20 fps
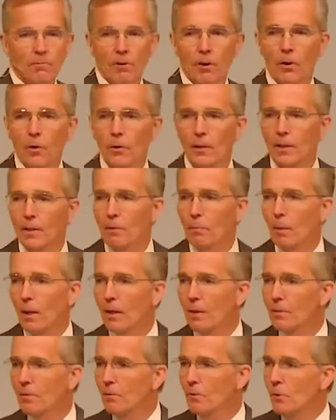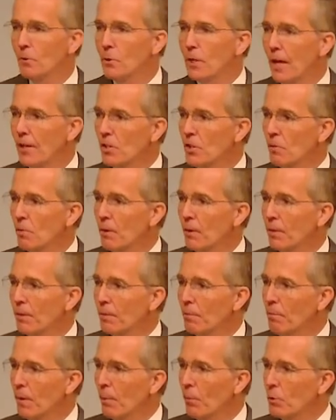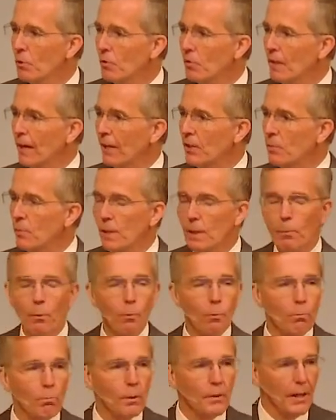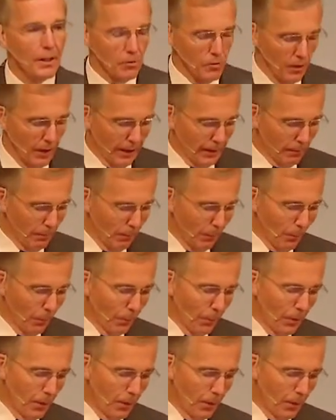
in vogue in among New Testament members of God's people, but that's fine.